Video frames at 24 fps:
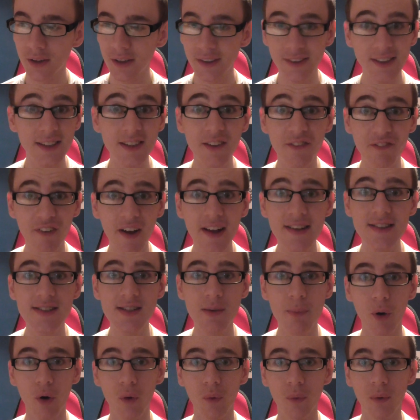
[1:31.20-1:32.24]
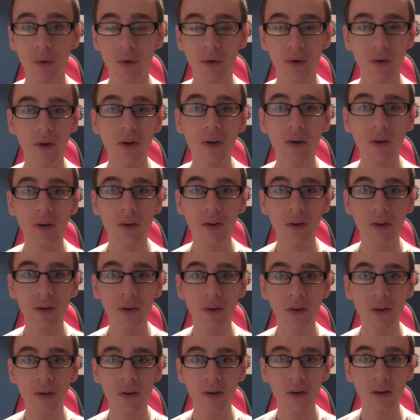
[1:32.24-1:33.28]
It's indefensible.
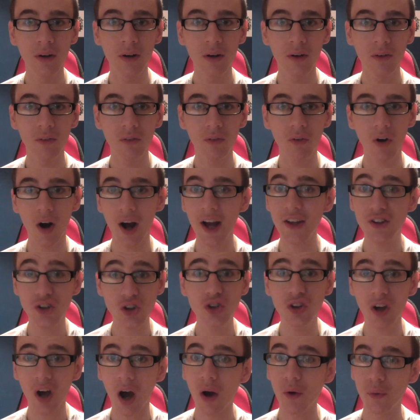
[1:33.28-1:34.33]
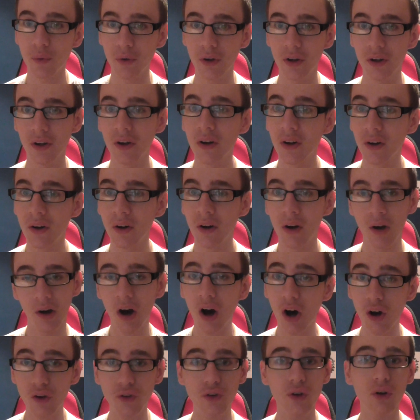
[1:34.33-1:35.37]
Right, it's a joke.
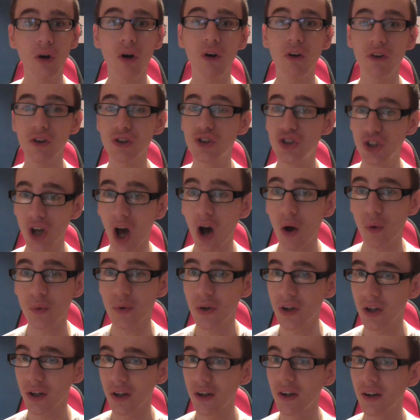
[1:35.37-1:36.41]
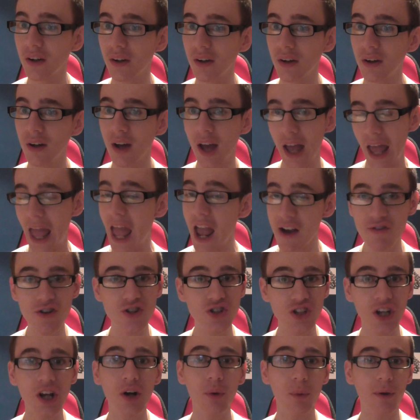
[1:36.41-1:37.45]
Arsenal are a joke. Every
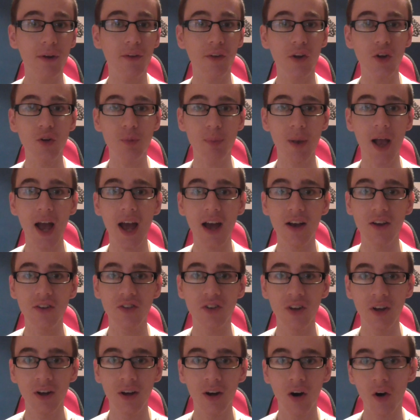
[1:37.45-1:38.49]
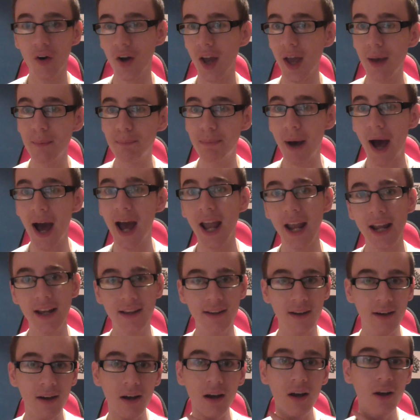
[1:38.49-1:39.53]
single one of those players are getting
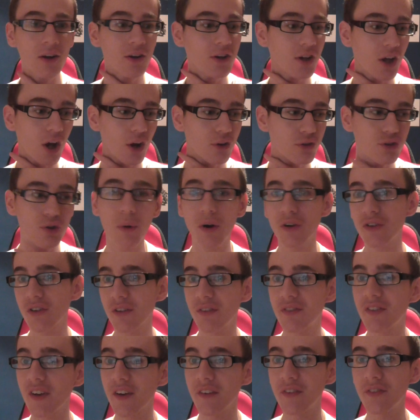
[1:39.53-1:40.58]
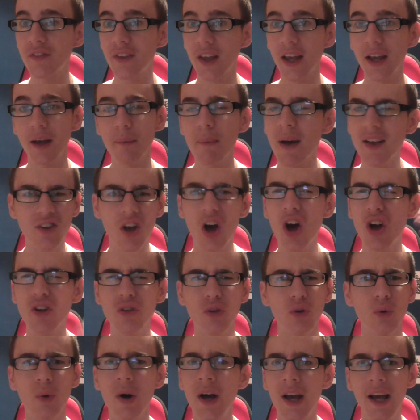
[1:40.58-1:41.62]
paid, you know, 250. Mesut
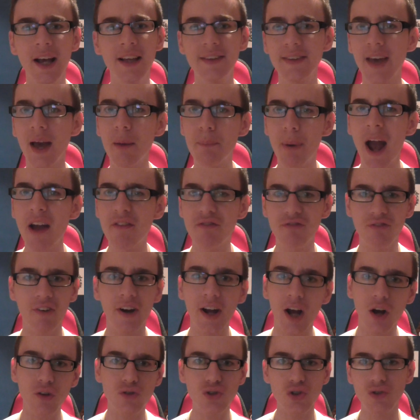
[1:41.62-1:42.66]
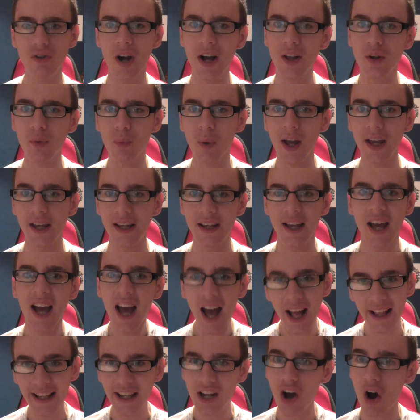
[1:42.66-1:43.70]
Ozil is getting paid 300 grand a week
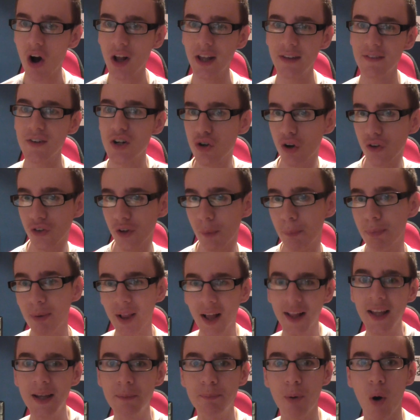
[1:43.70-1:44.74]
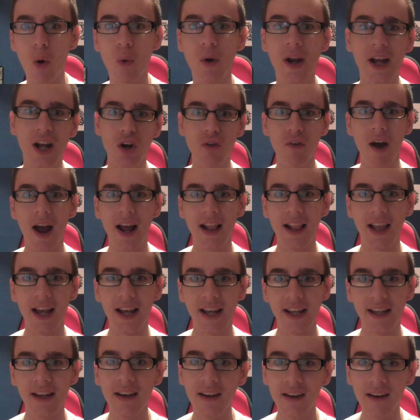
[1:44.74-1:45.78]
and he can't even cross a bloody ball
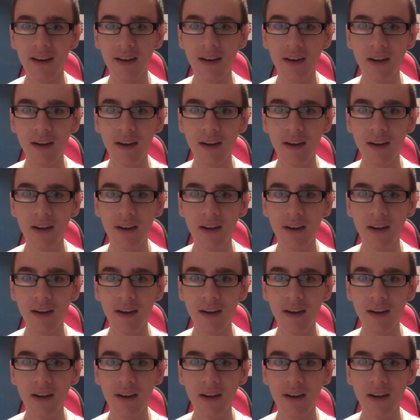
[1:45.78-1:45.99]
incorrectly.